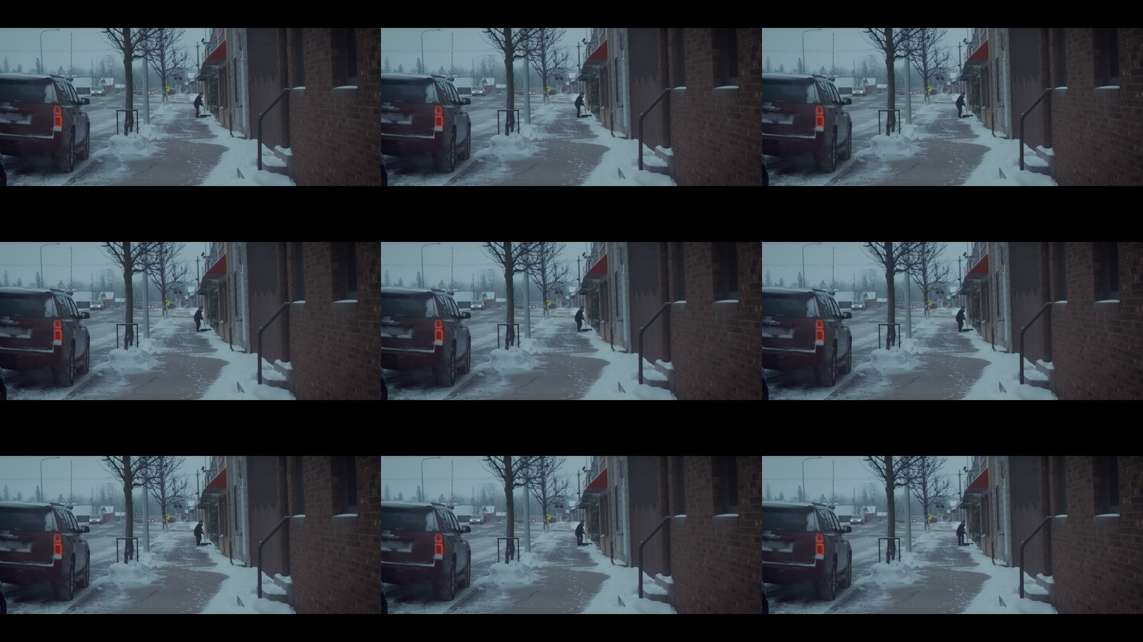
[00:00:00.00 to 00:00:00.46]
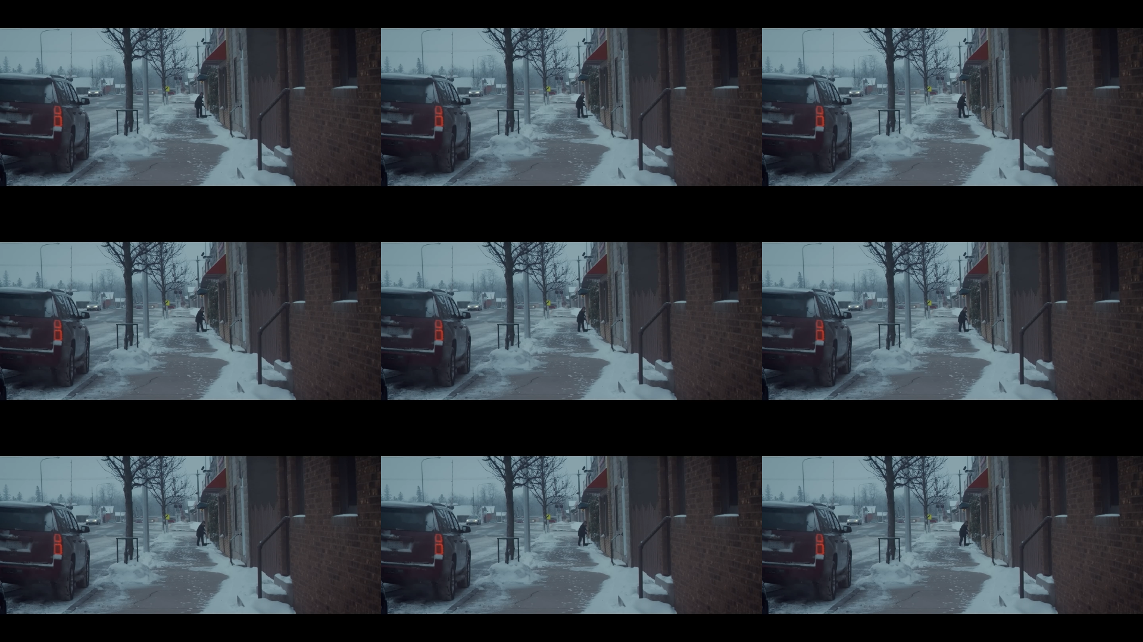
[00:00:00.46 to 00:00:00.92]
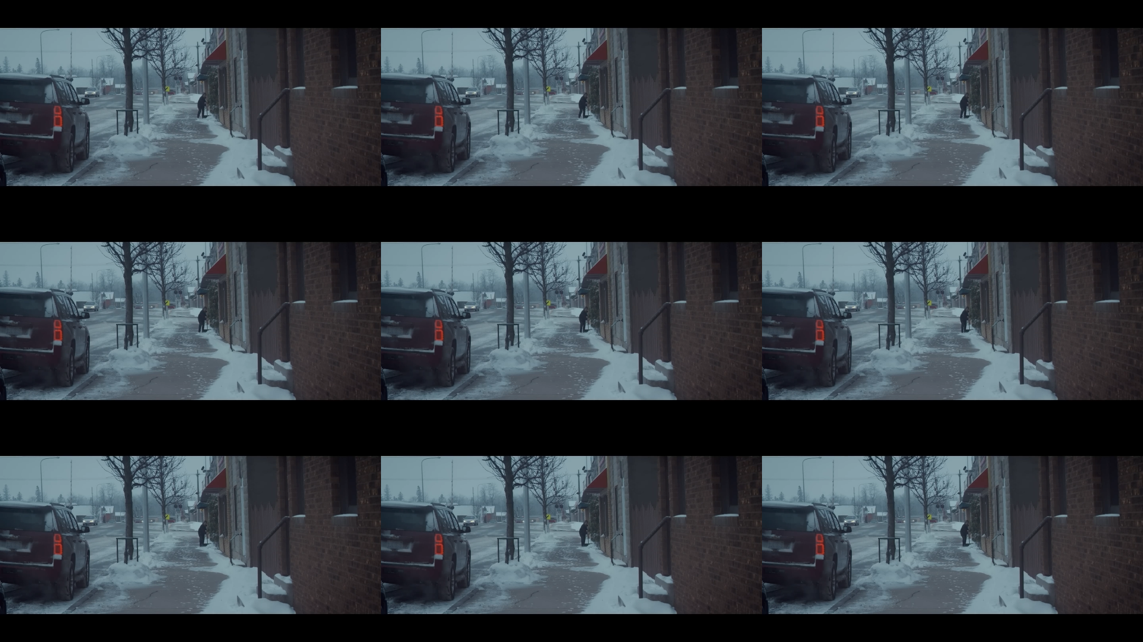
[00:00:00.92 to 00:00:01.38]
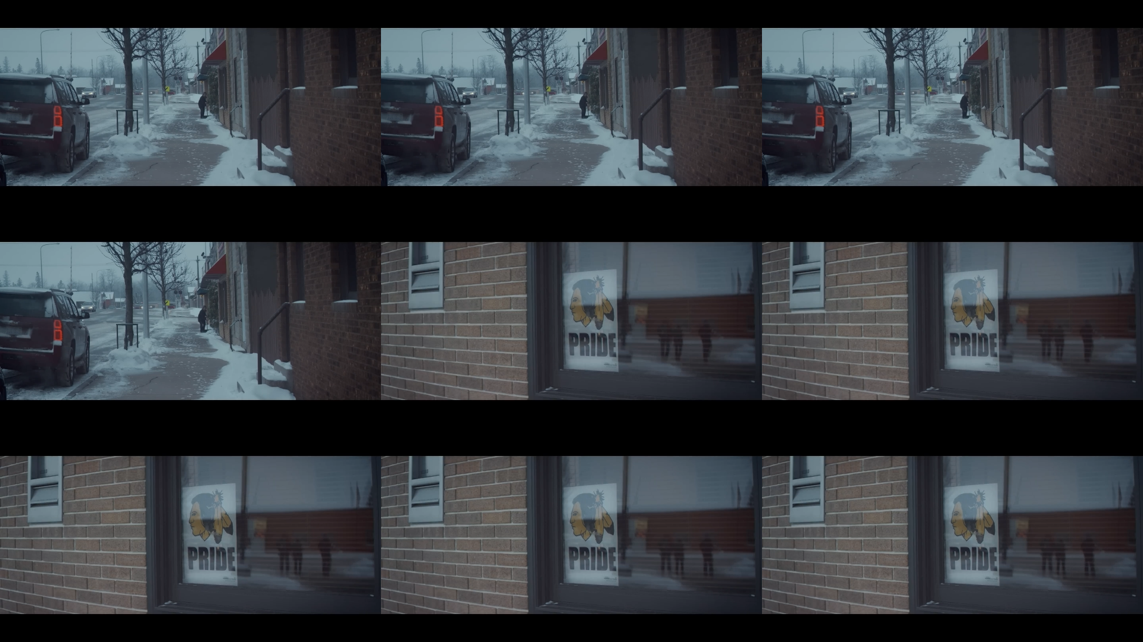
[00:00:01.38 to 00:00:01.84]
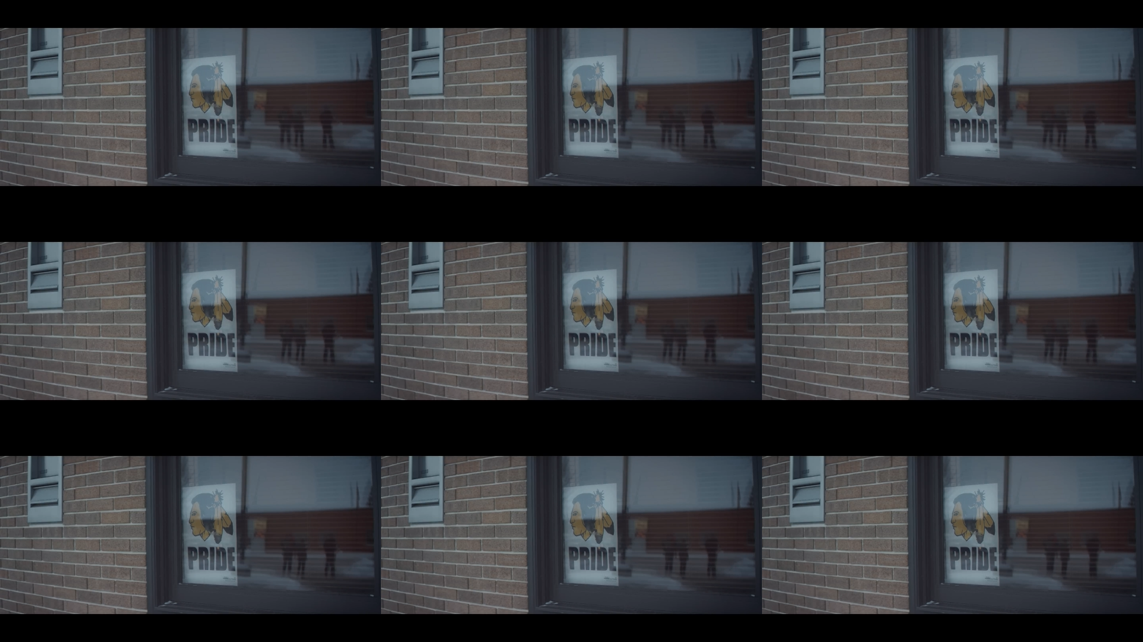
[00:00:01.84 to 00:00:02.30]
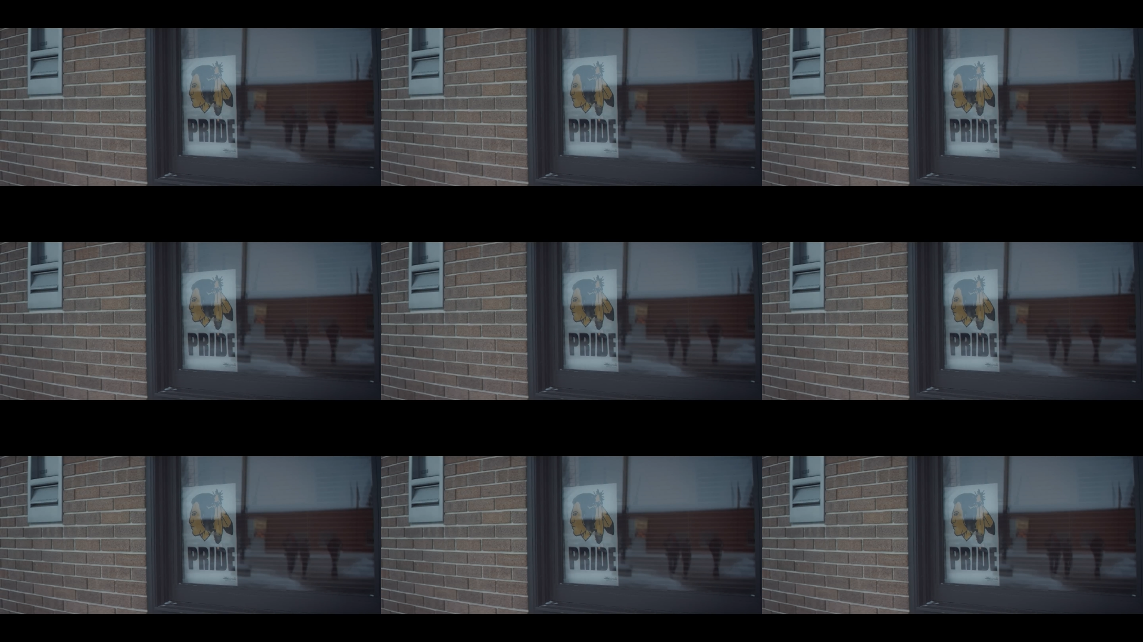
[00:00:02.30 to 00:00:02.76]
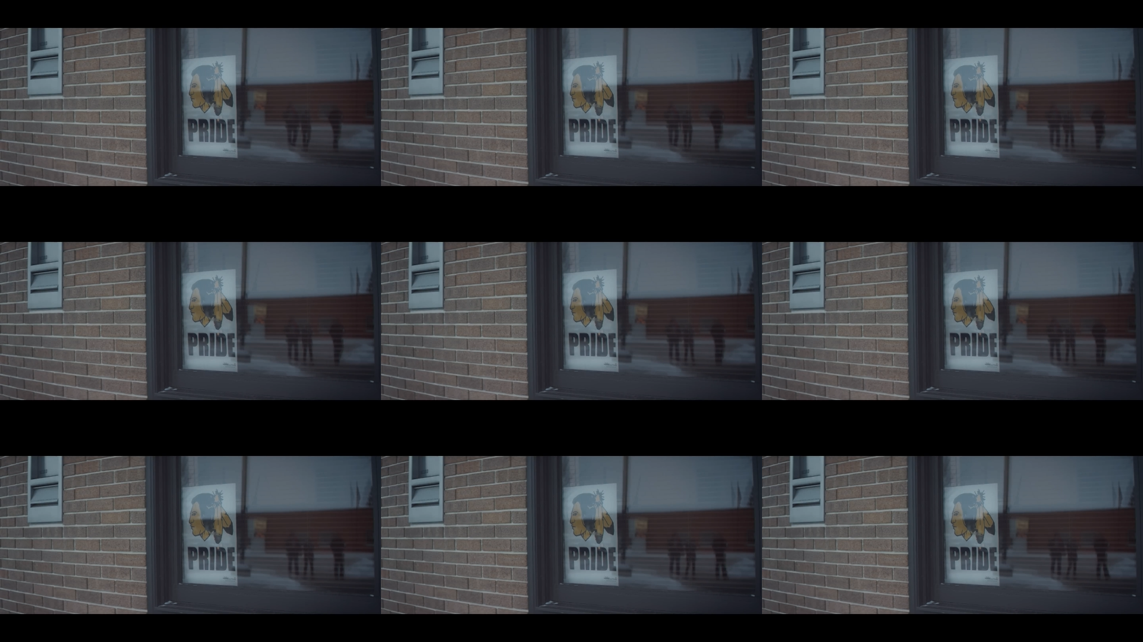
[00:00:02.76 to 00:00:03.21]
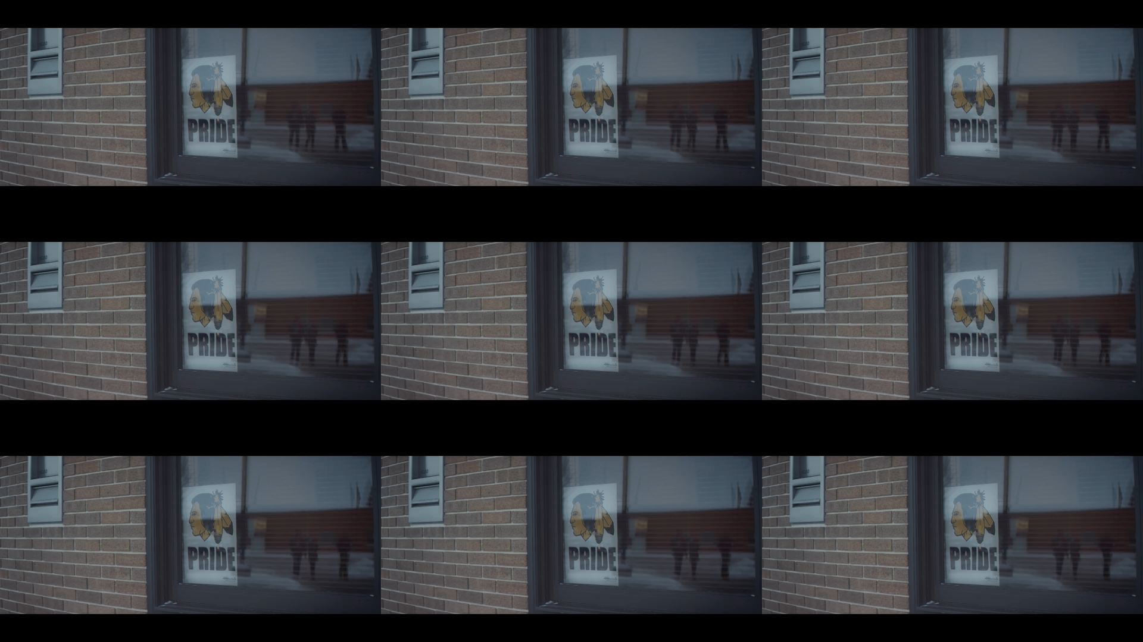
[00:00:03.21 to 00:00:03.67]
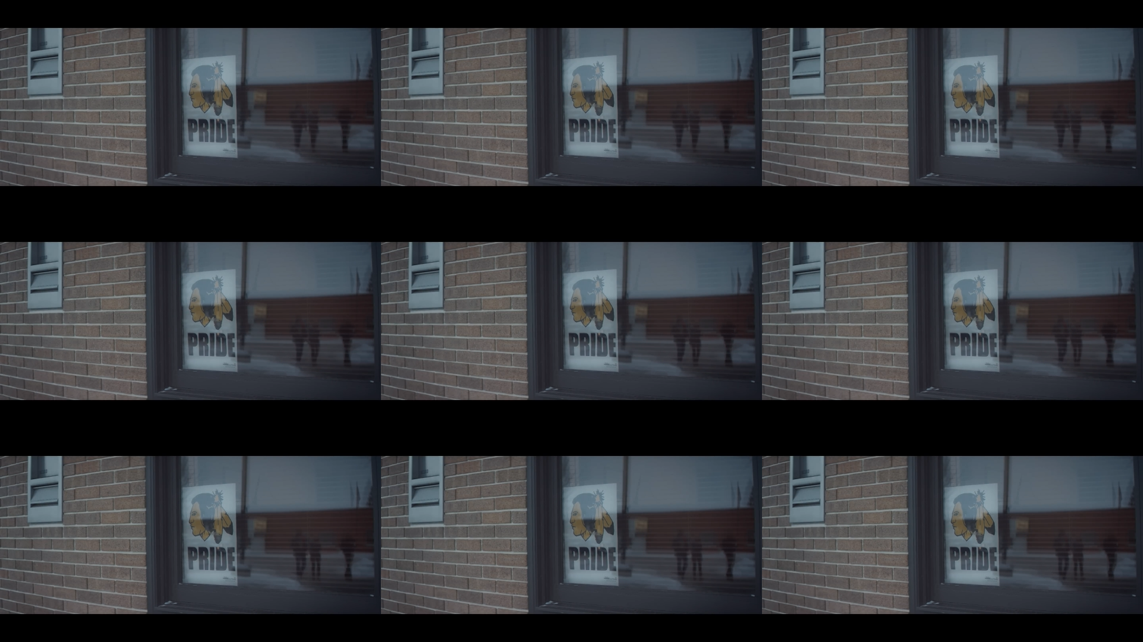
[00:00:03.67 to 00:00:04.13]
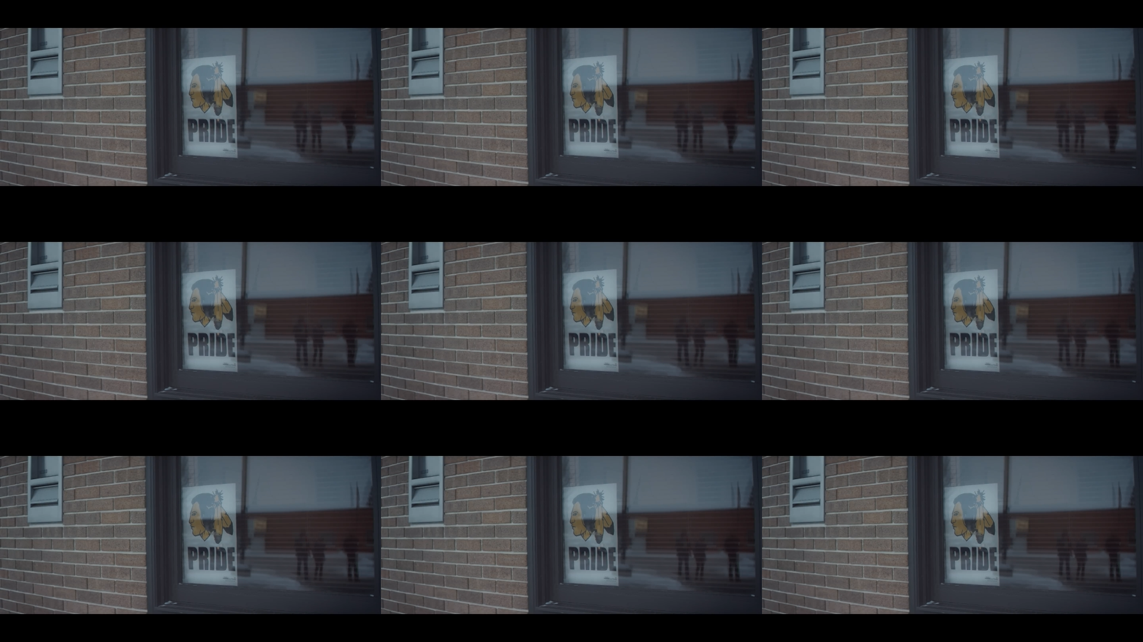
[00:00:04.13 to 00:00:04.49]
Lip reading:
Nobody's mouth can be seen.